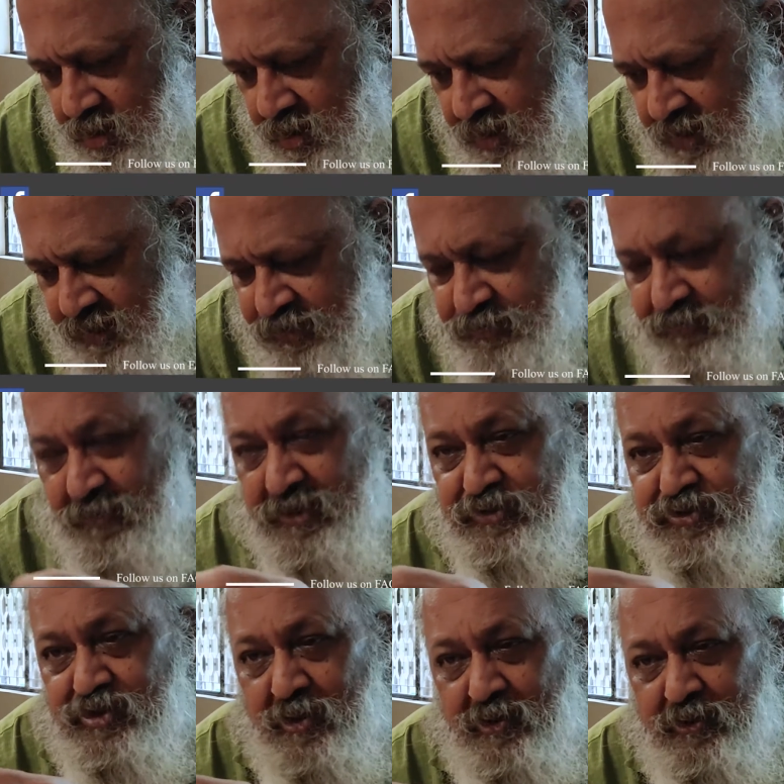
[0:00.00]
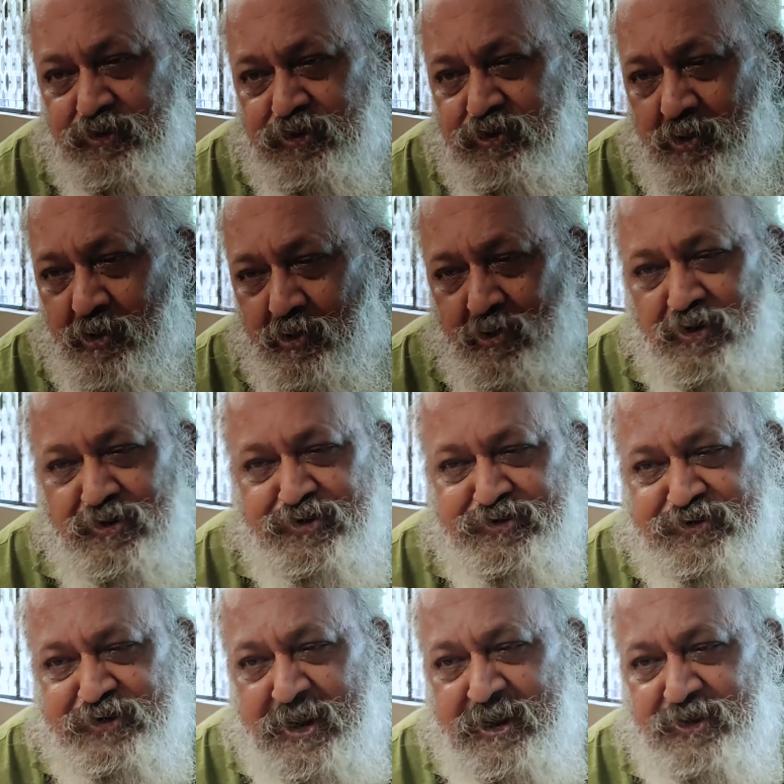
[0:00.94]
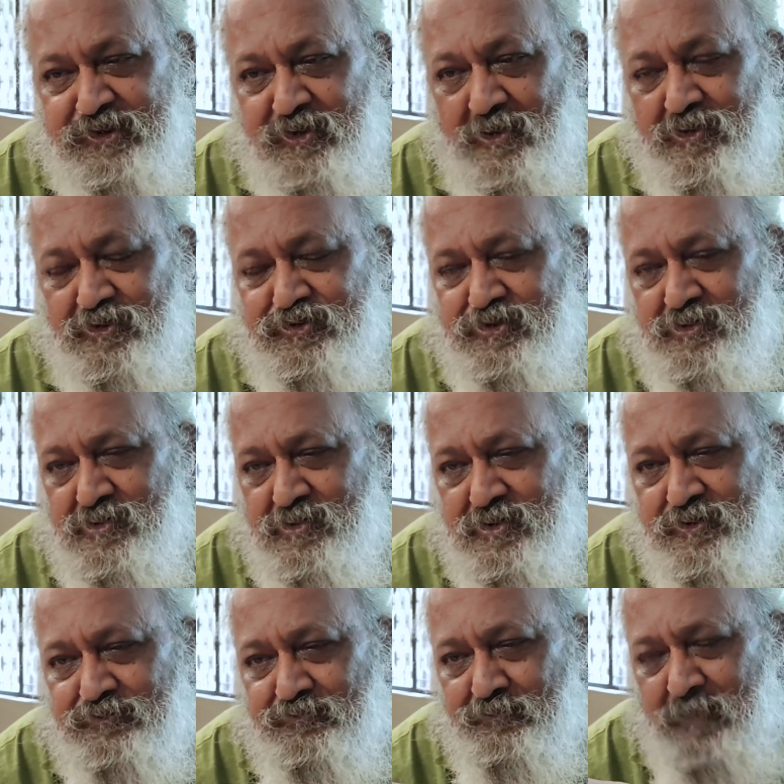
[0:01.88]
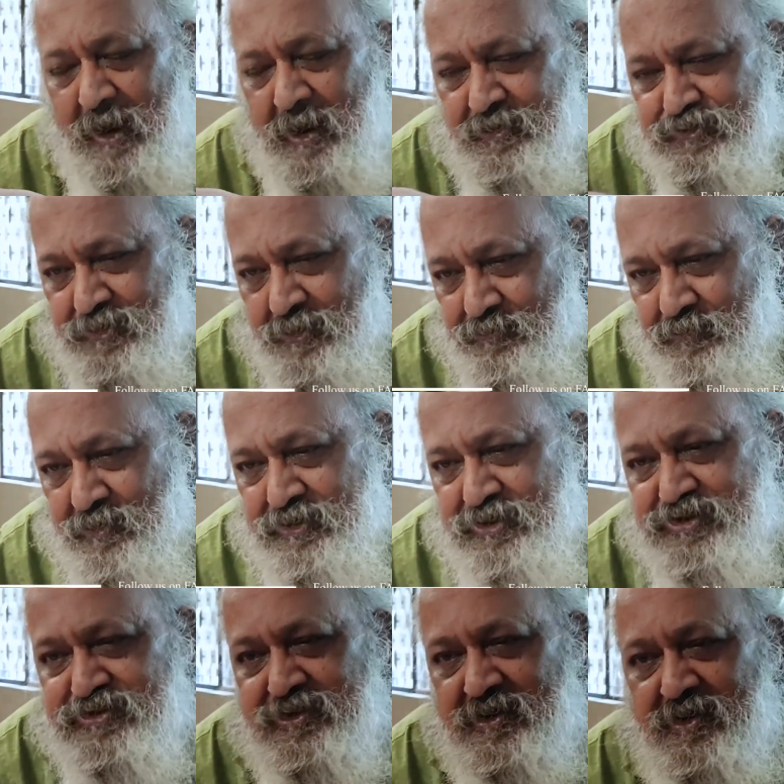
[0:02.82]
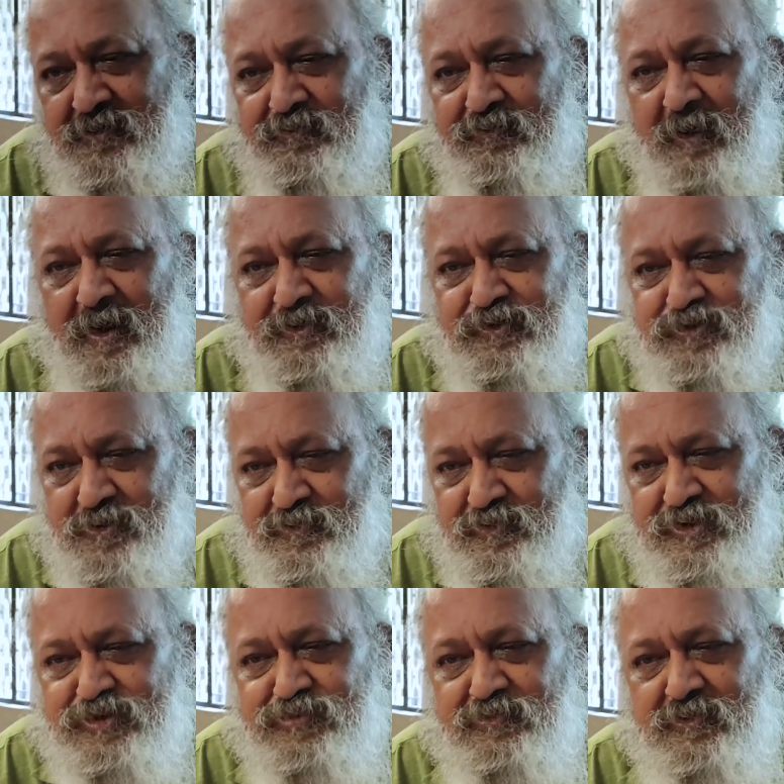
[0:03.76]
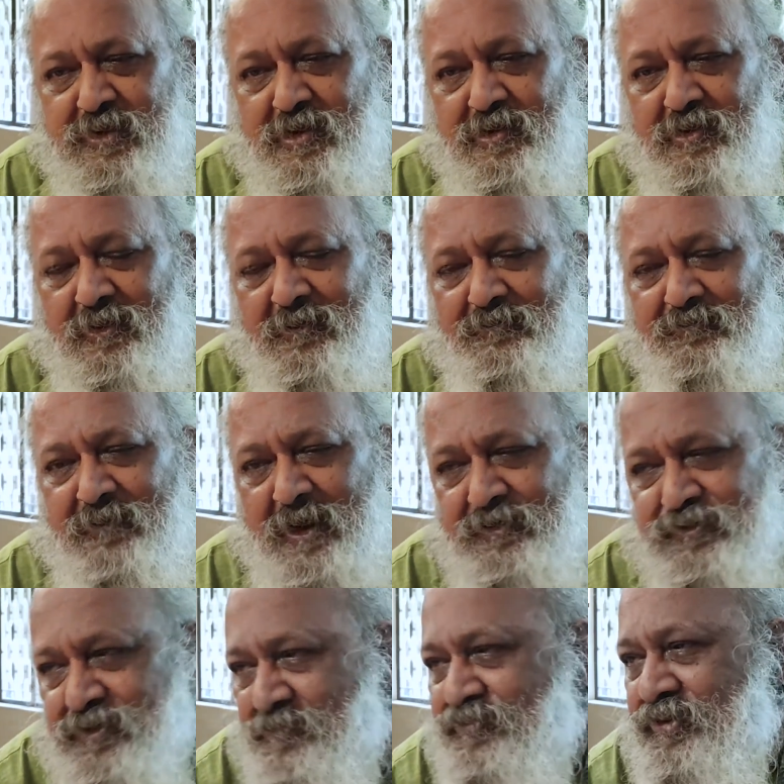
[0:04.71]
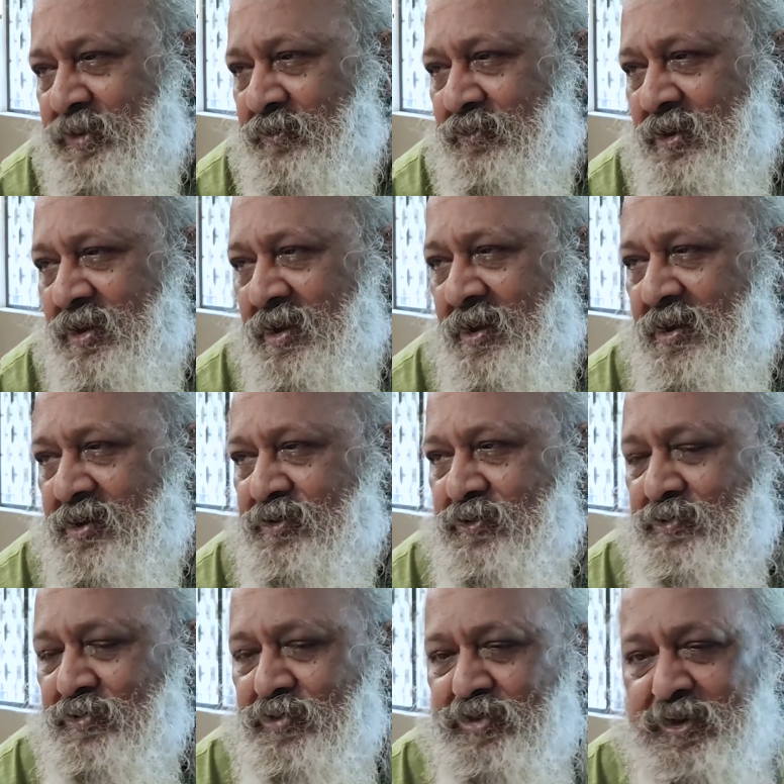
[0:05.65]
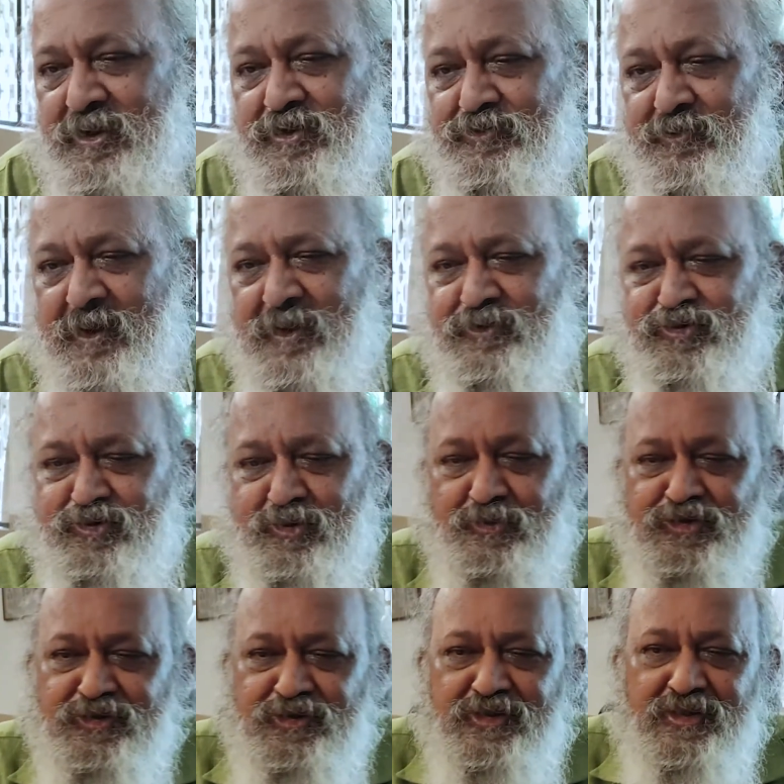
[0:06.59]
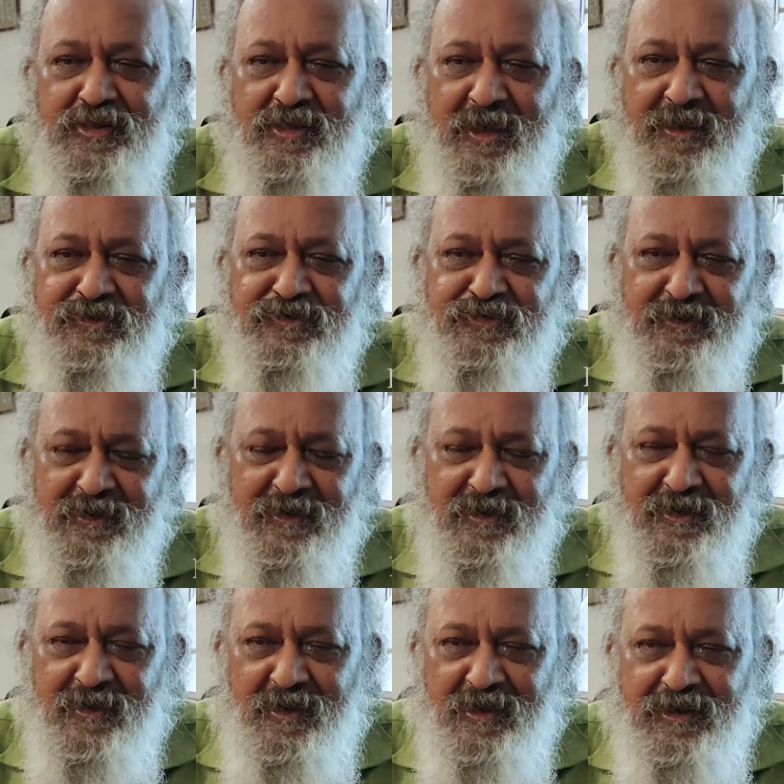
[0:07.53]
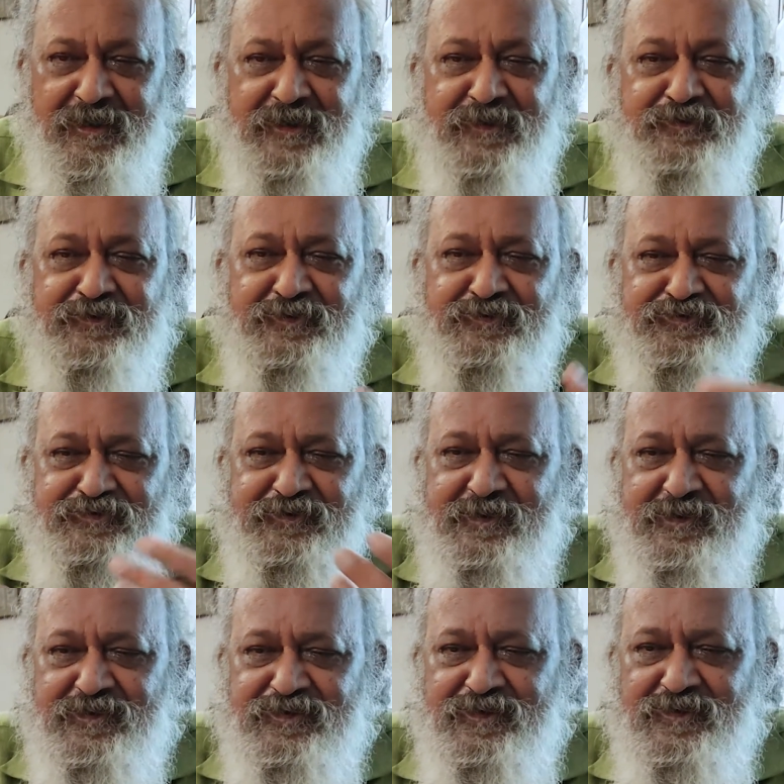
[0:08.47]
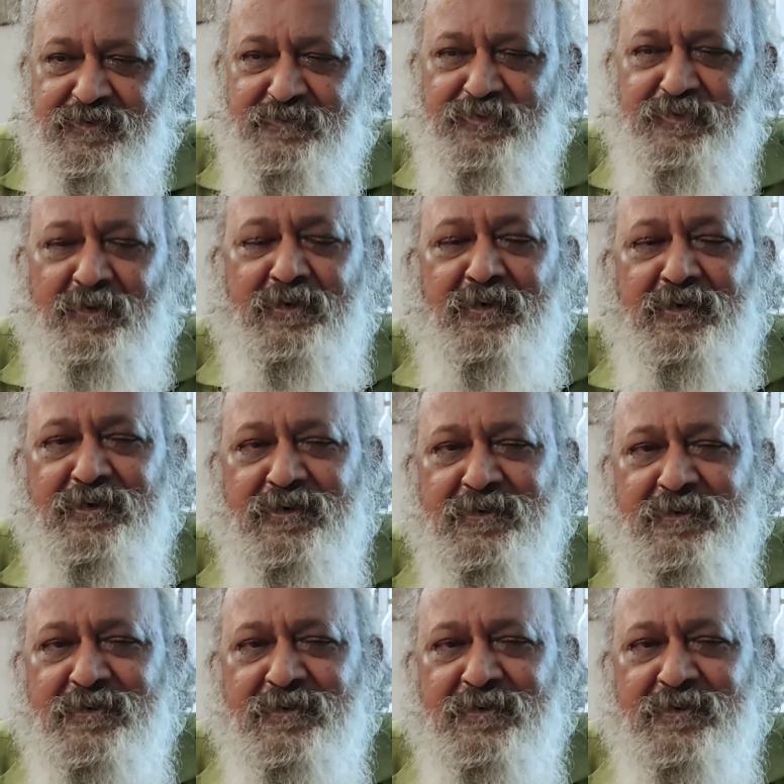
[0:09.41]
it was not whole state also. Part of Odisha, part of West Bengal, part of Tamil Nadu. These were chosen as the lead districts for